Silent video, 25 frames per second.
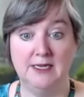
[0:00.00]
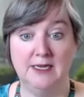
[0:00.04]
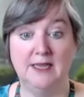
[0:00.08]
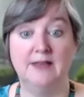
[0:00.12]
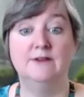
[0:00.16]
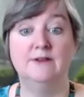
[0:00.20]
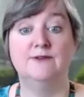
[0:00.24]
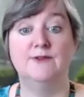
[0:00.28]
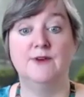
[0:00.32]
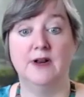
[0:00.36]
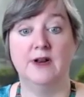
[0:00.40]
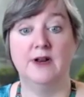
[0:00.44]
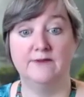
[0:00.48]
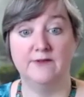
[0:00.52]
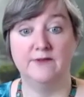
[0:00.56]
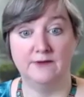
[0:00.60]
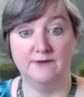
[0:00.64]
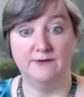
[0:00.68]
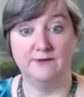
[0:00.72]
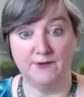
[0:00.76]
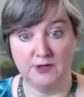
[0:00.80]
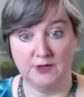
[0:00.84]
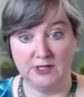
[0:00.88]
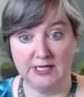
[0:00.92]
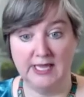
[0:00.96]
in front of a
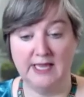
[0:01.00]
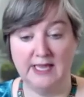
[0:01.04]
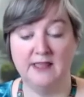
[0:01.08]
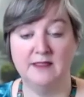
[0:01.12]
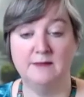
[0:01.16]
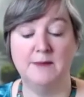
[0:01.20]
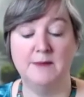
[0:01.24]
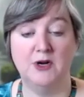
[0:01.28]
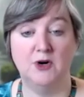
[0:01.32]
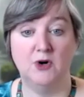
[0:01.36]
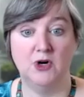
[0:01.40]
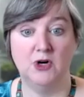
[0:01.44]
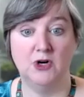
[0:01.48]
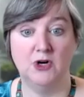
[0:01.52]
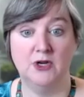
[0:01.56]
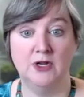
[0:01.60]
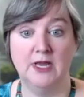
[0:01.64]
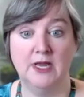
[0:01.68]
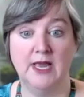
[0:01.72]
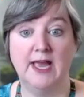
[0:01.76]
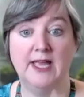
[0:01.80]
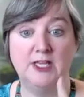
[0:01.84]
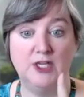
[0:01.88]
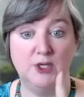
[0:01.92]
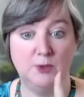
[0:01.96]
full length mirror
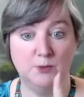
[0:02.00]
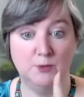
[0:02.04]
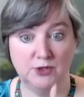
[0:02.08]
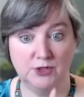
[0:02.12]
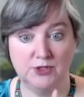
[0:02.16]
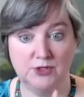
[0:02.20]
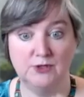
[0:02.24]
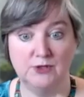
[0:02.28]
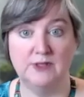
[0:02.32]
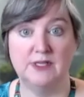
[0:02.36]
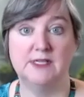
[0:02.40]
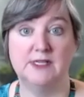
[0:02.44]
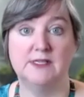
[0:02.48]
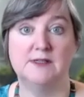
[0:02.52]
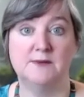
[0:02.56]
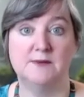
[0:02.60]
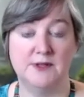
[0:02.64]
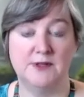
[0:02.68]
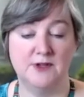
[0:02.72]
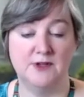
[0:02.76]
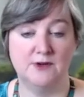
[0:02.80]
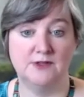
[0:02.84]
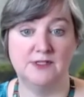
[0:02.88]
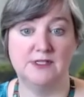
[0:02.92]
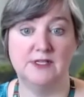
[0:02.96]
and you will do this
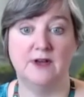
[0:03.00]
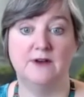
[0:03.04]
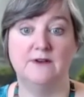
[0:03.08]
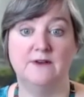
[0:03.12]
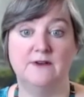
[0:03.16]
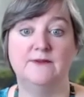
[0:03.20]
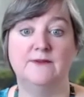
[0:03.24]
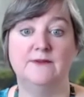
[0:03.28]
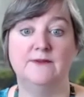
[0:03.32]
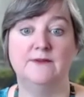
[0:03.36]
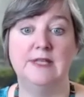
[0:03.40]
with yourself